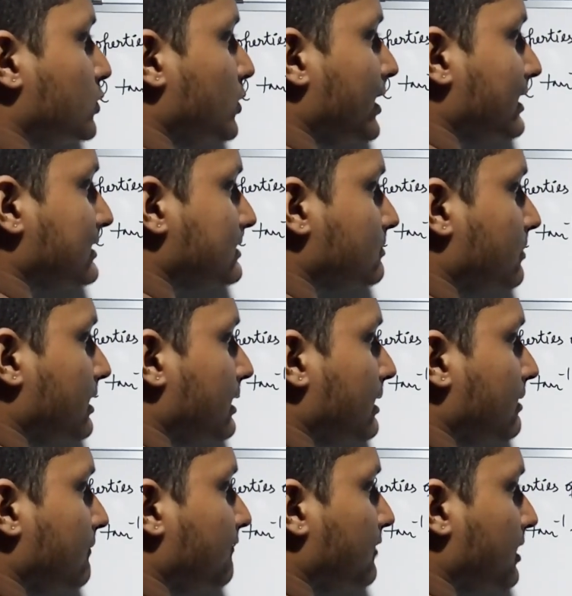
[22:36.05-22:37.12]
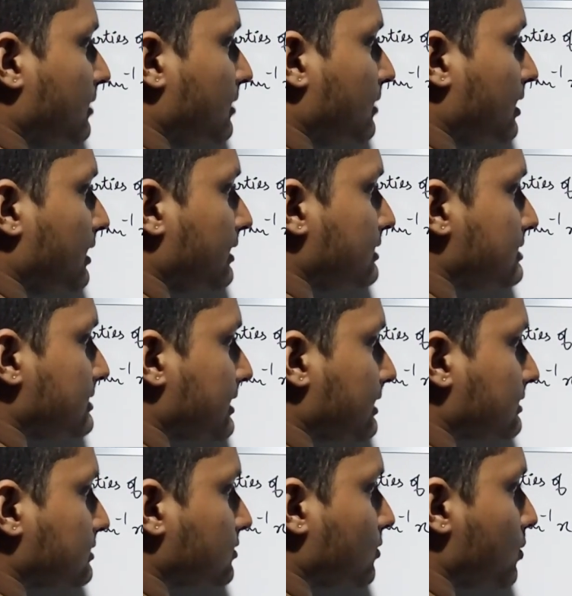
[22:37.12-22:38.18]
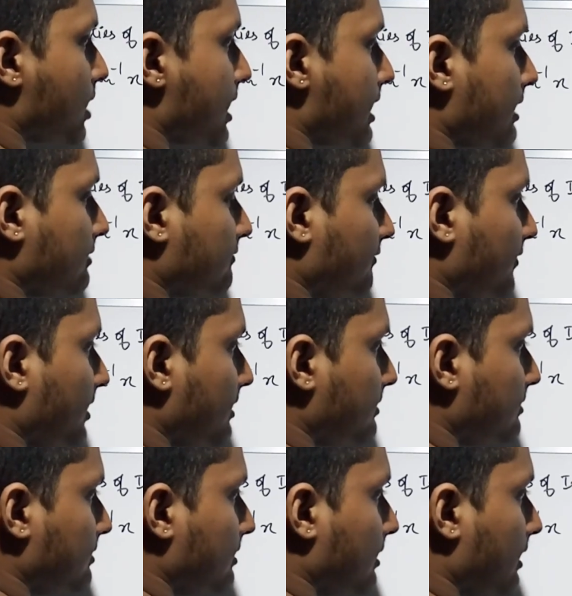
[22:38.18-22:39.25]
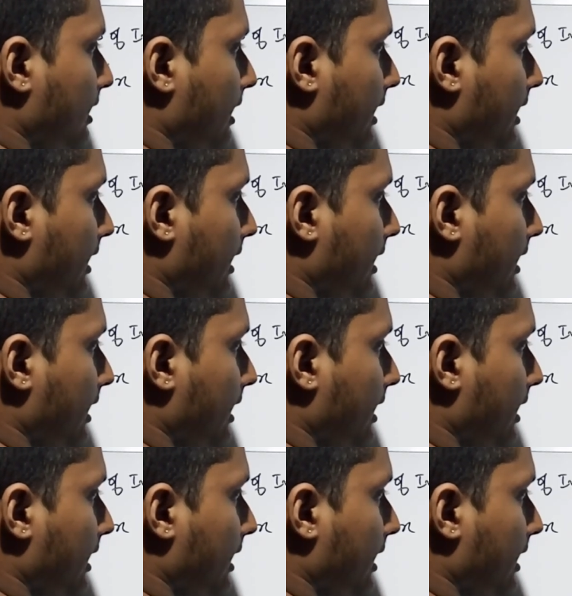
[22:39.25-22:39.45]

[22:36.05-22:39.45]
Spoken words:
2x by 1 minus x square when